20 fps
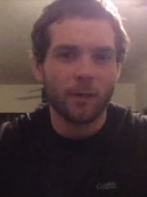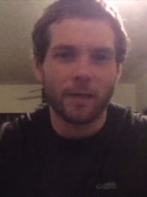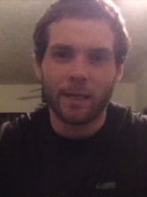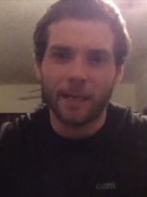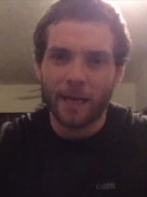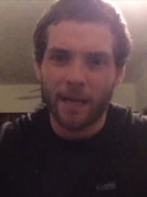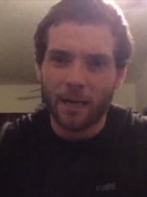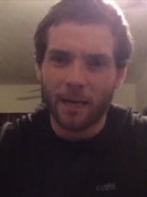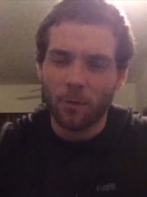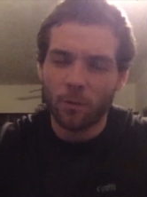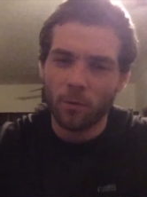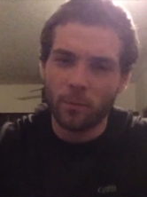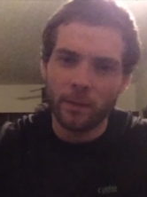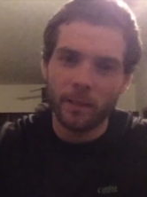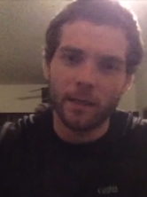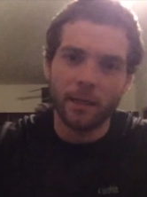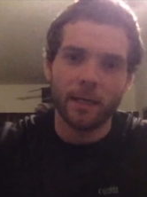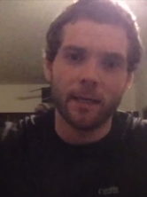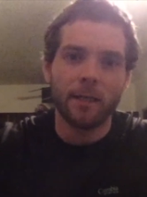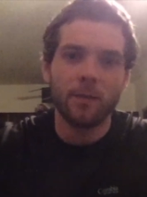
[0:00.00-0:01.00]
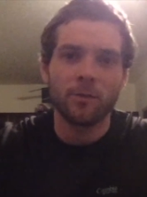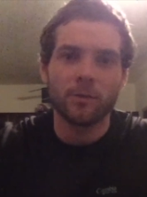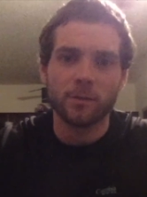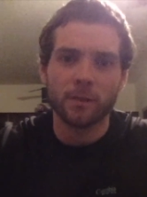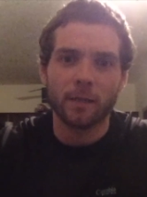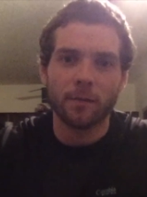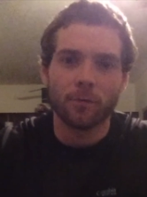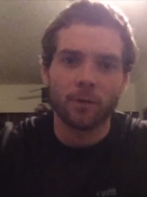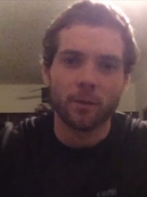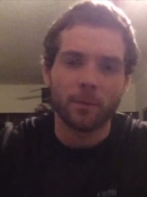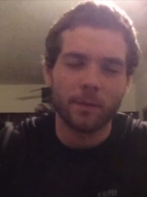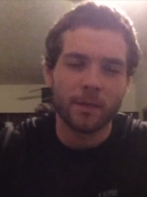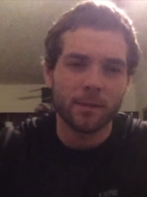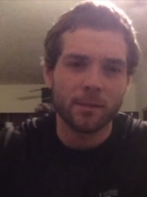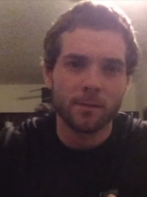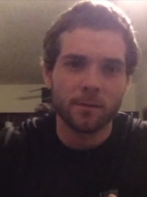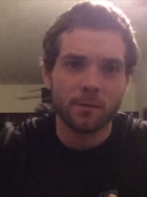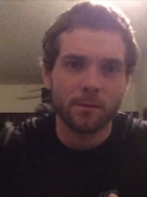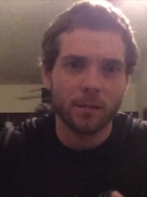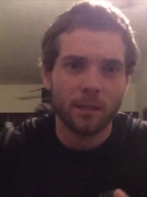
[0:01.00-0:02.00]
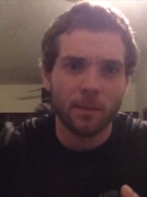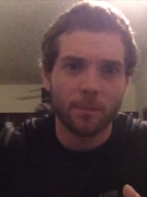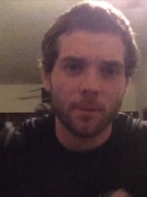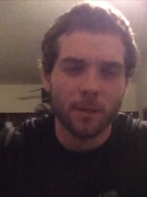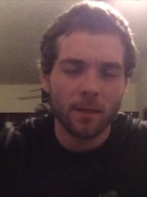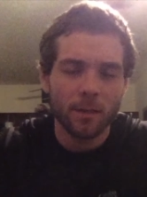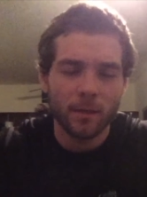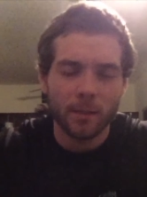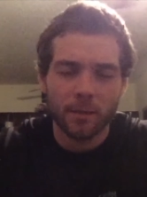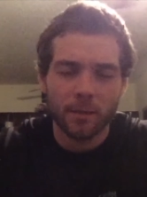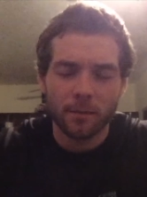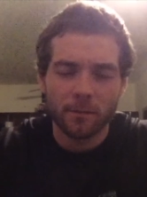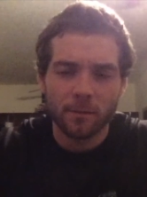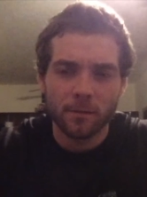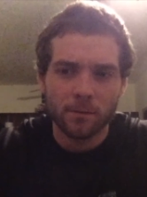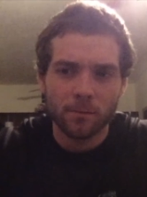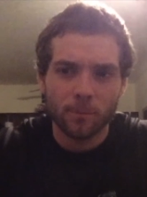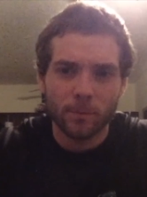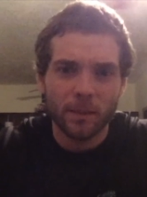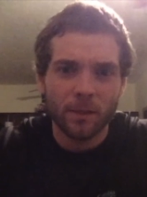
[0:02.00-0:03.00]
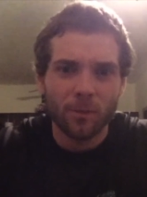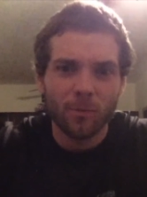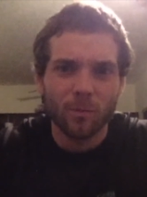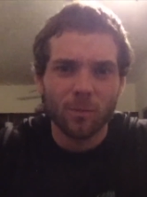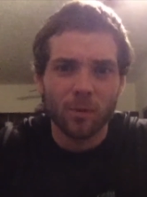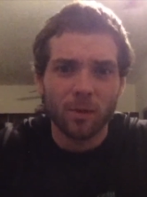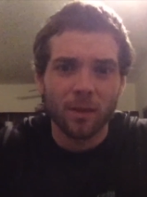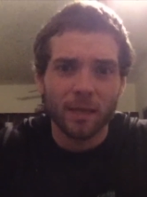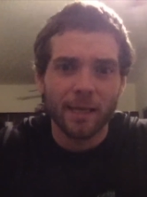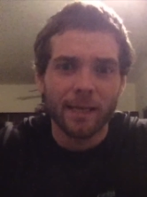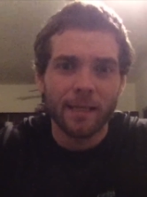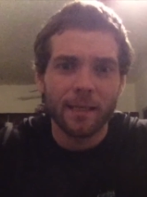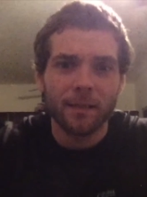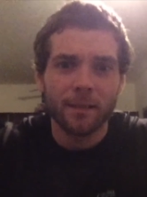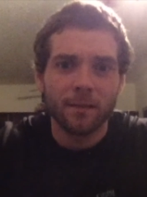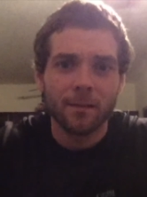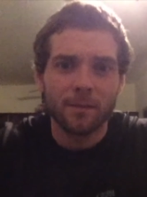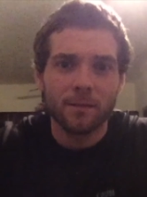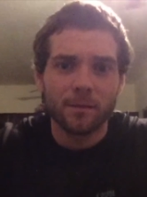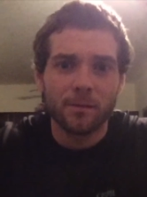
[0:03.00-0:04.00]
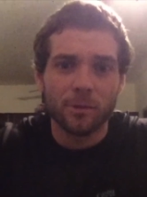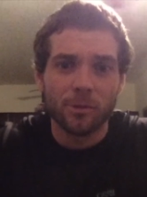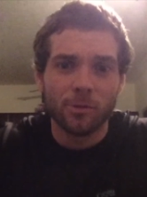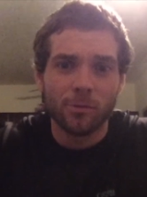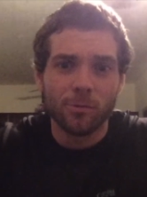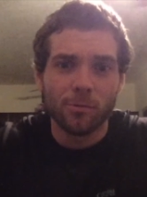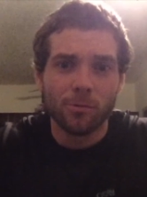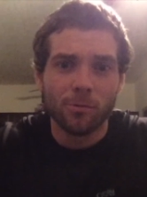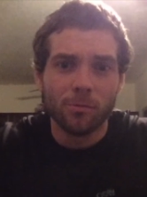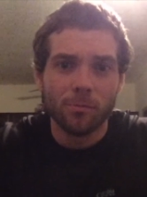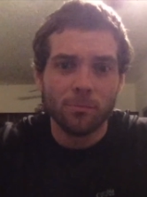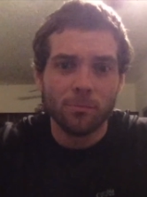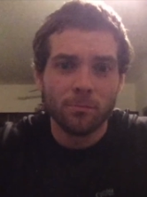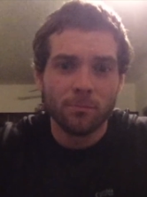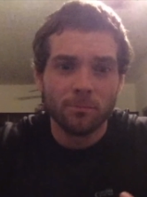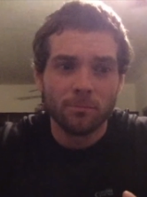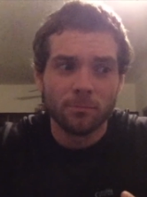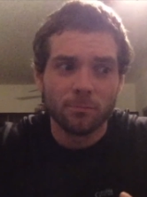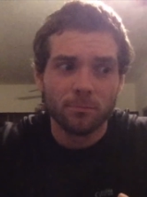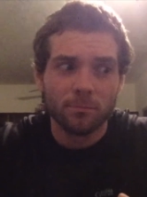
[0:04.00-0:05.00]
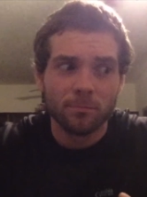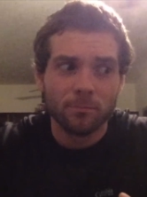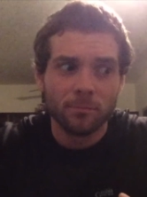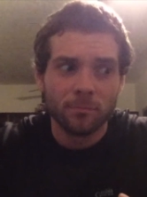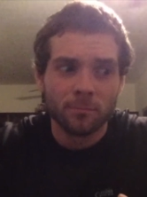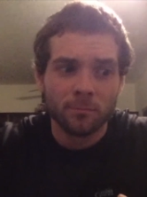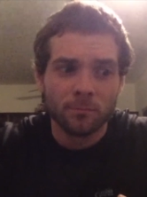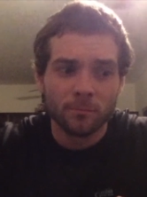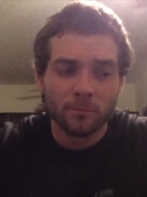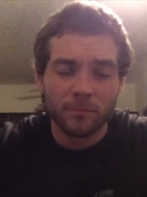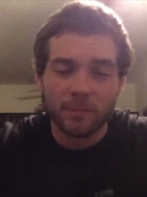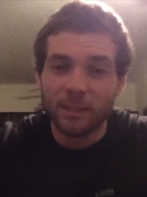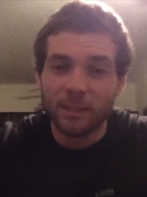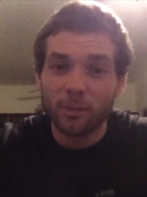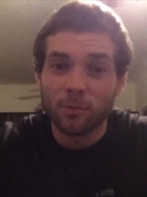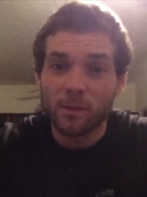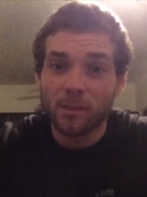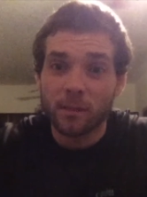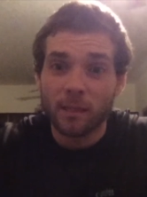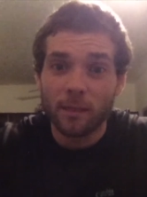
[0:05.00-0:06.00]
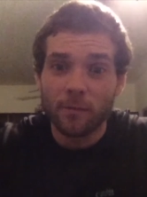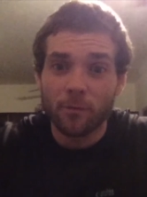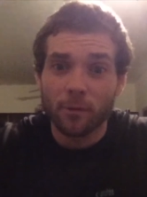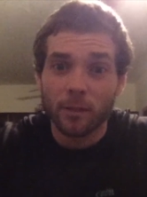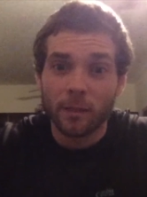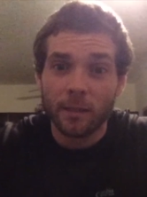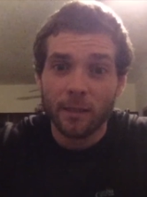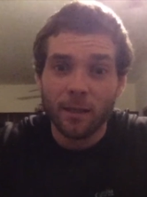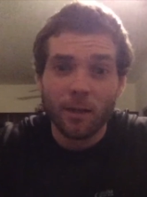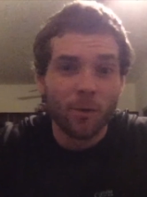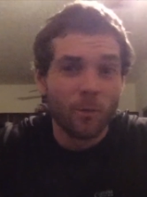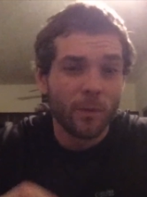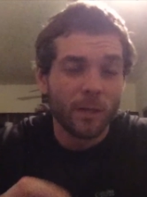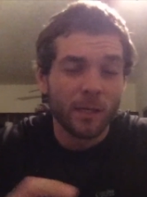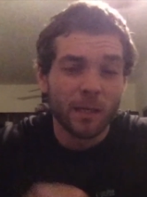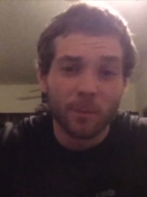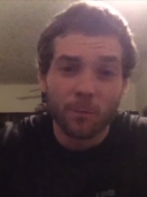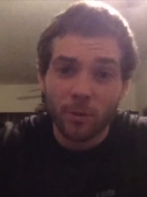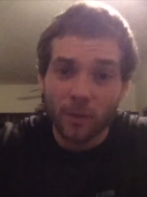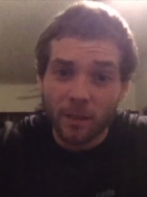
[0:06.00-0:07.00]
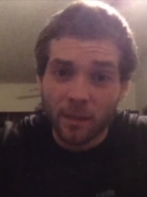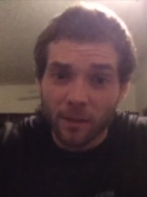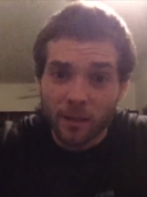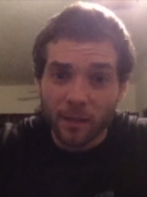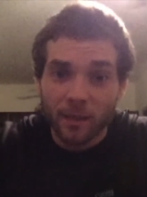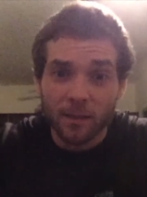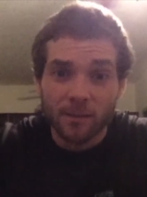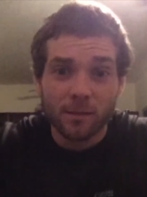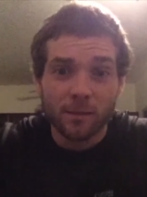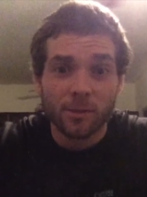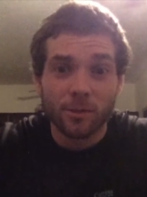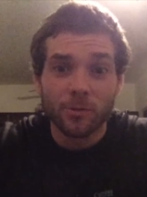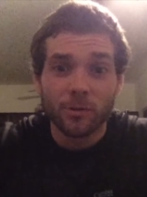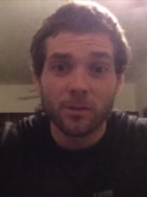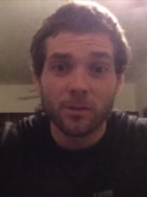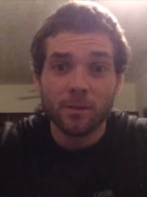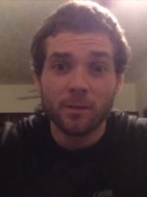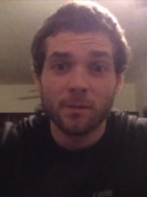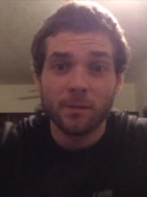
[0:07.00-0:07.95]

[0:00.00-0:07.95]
And how are we going to handle slavery? Because the Americans, we don't like to deal with slavery. We didn't put it in the Constitution.